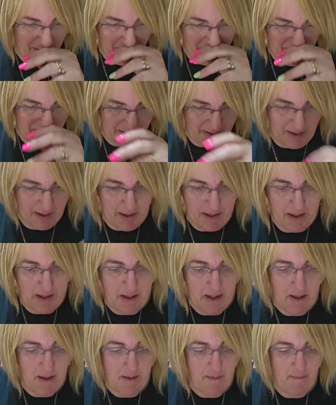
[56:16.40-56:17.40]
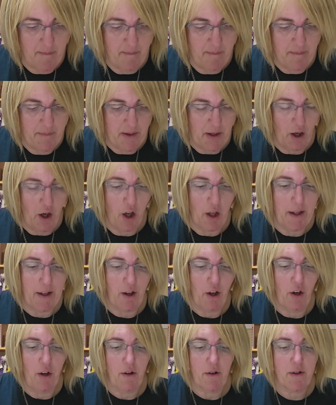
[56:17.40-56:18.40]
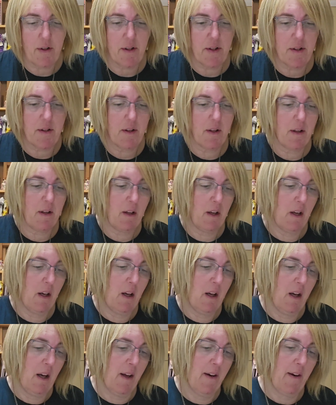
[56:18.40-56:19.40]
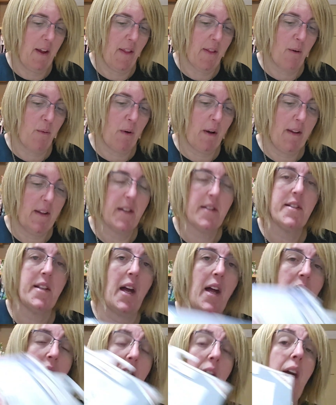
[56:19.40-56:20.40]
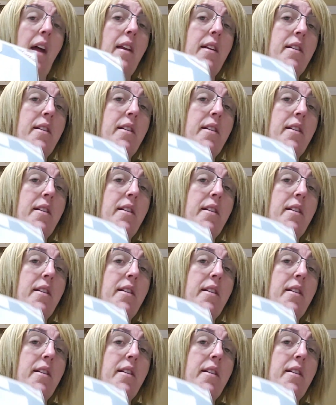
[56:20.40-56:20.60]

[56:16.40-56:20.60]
Hollyhocks, another one that started out at